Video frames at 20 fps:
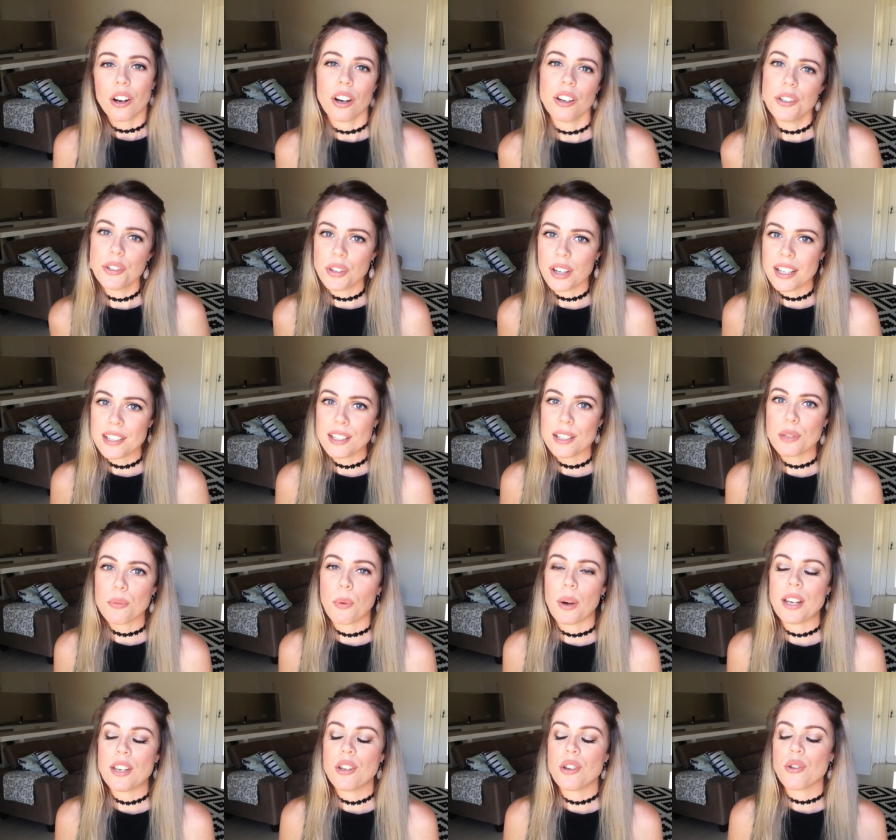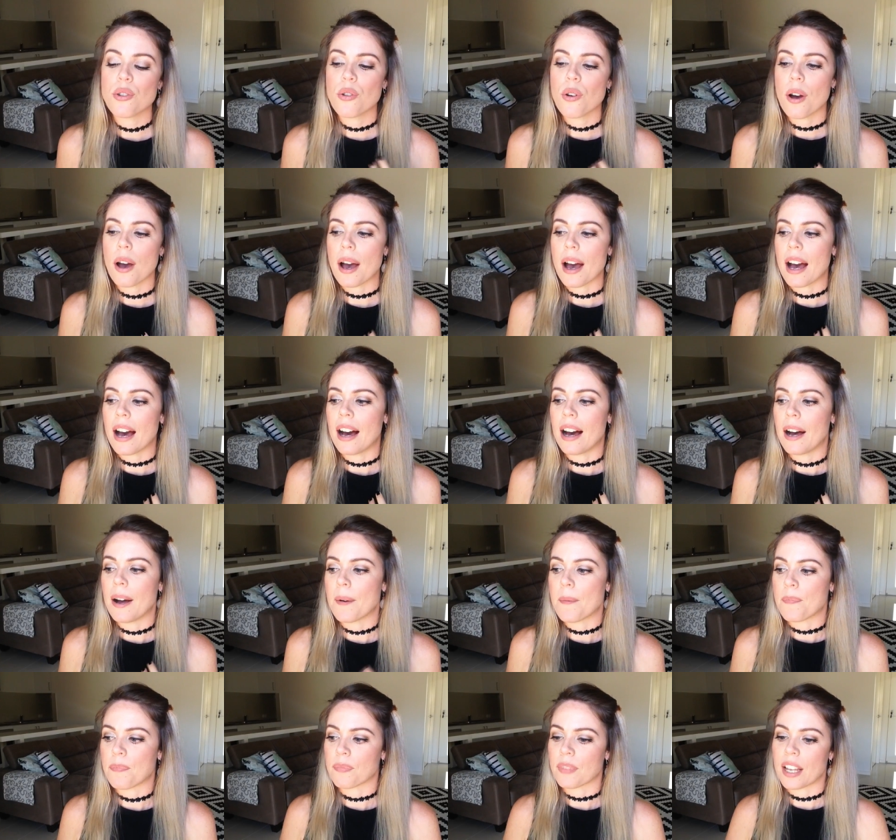Contrast is when you
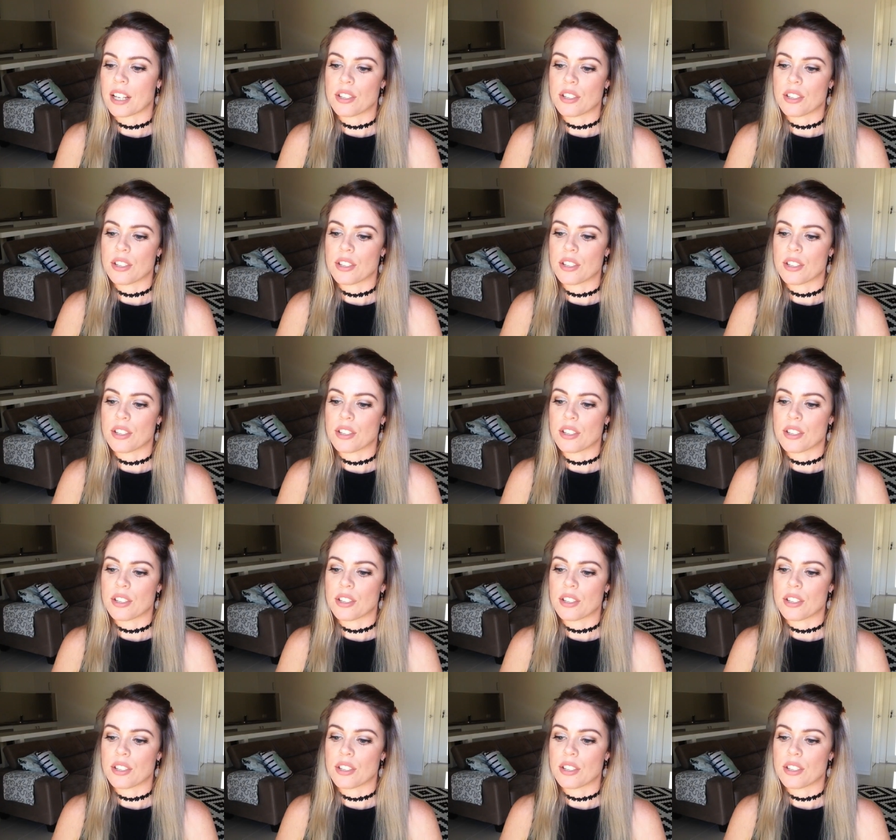um,